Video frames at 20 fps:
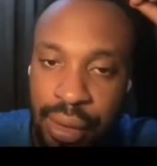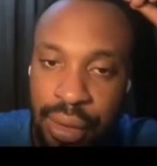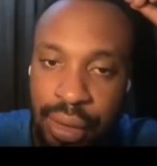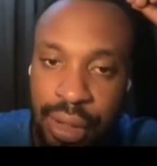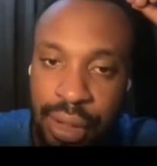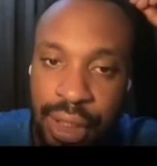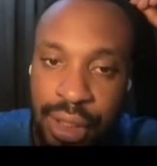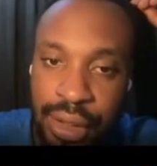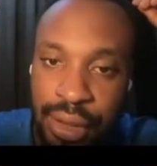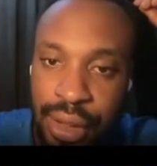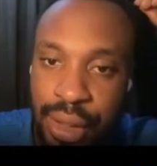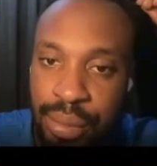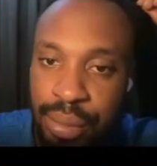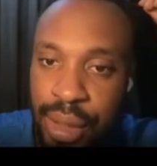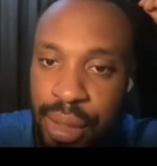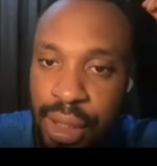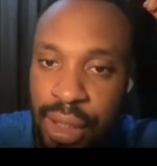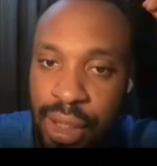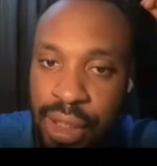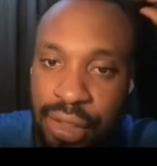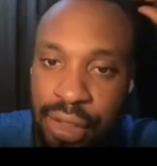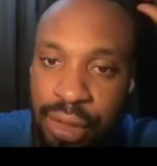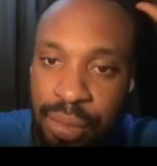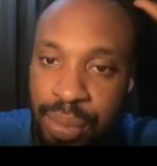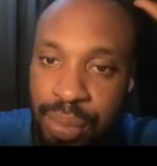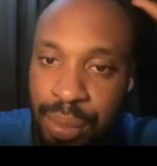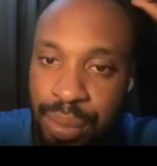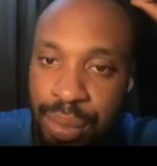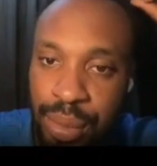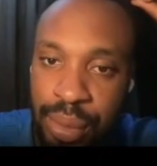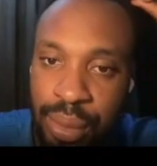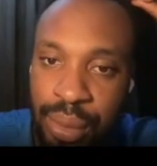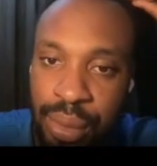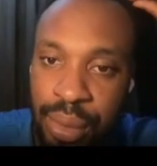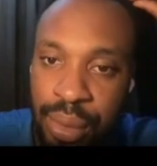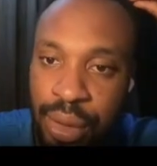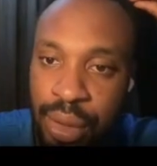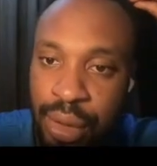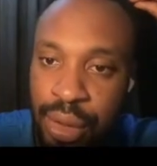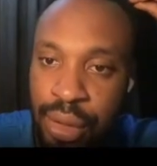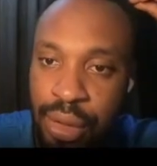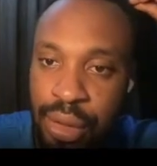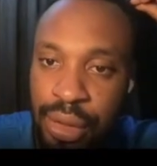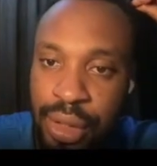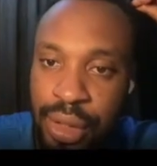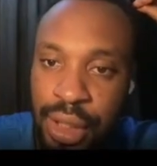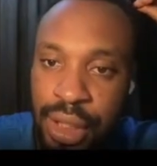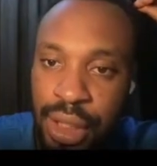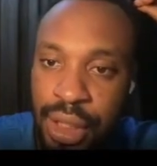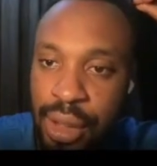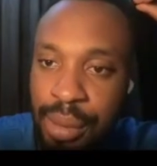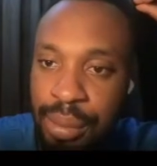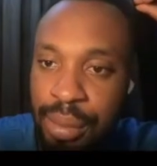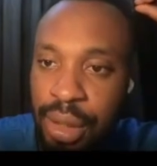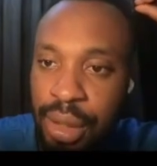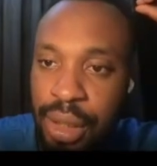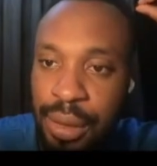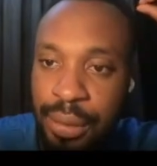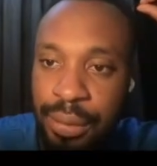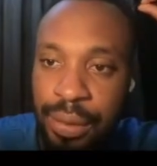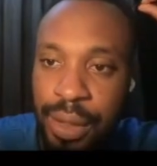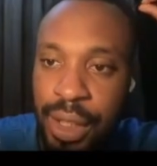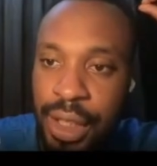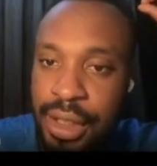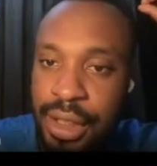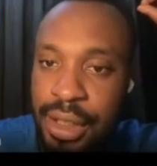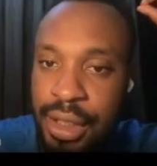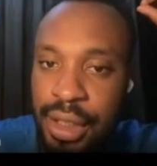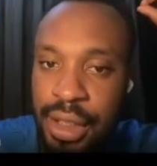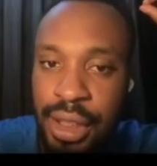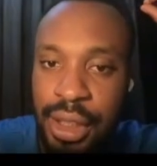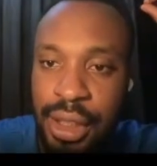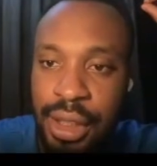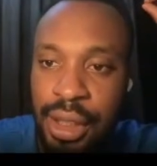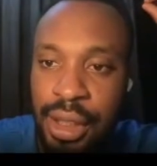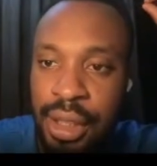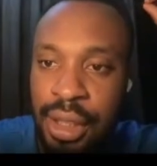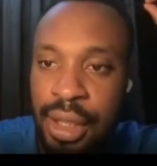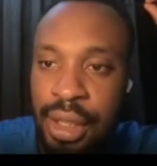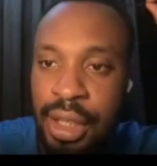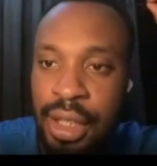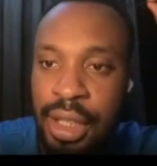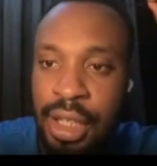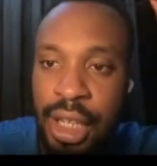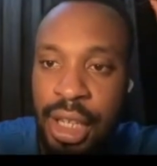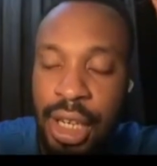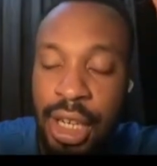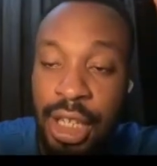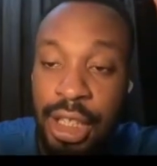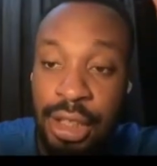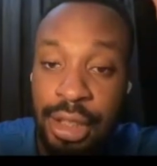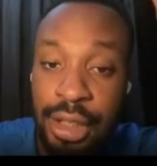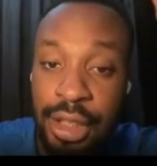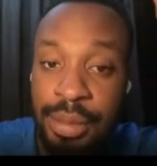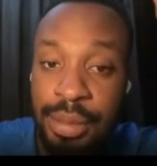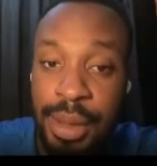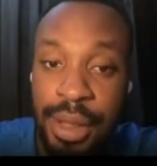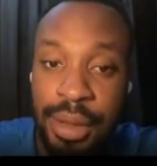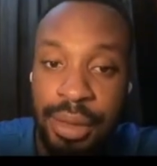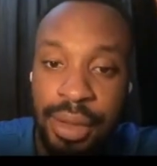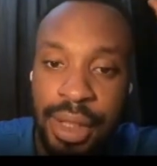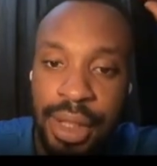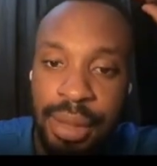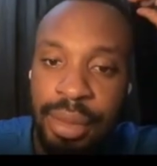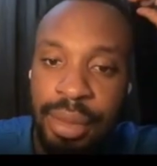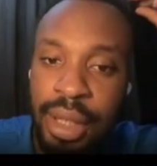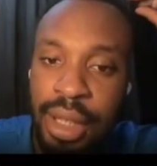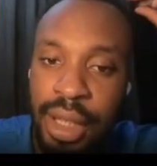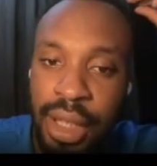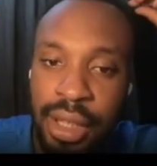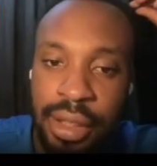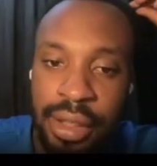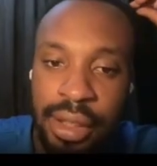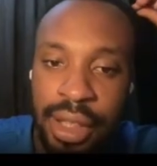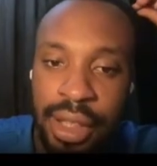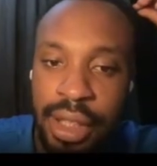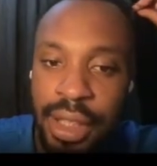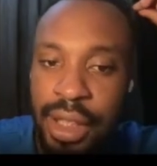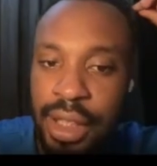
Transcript: unless you give me a list of people you're thinking about inviting and the specific team or calendar.